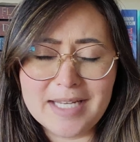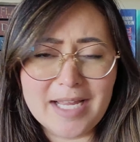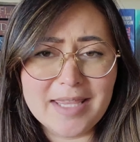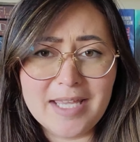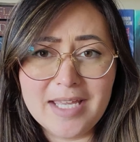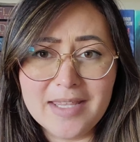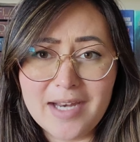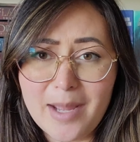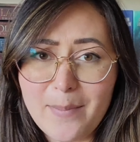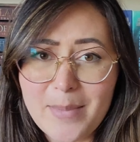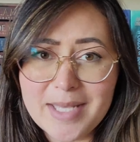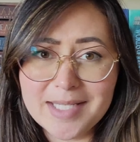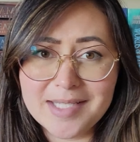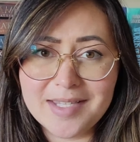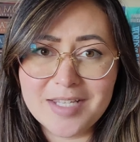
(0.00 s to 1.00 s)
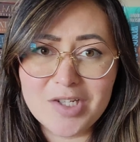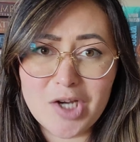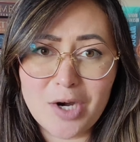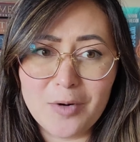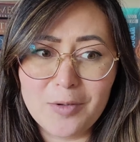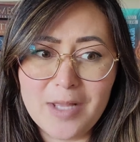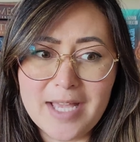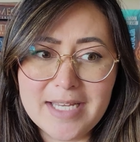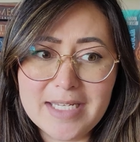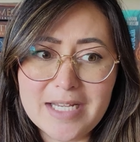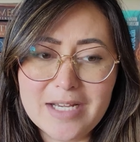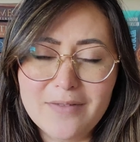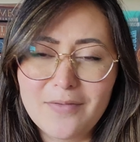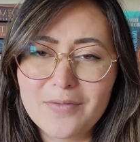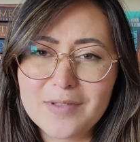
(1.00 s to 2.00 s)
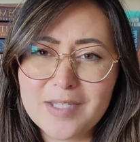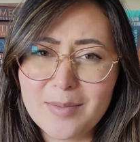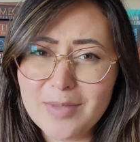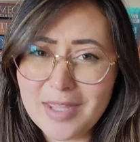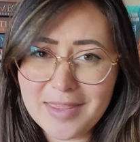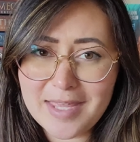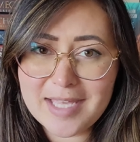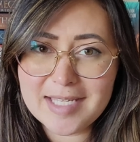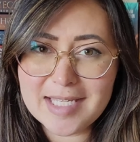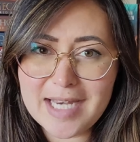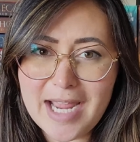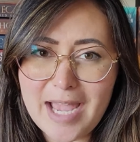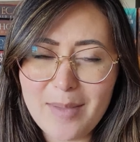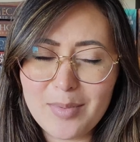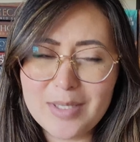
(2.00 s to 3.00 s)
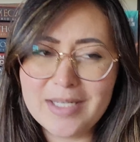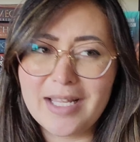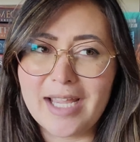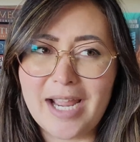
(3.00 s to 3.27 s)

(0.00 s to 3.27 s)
and I think that I missed the general idea of some of the things that happened.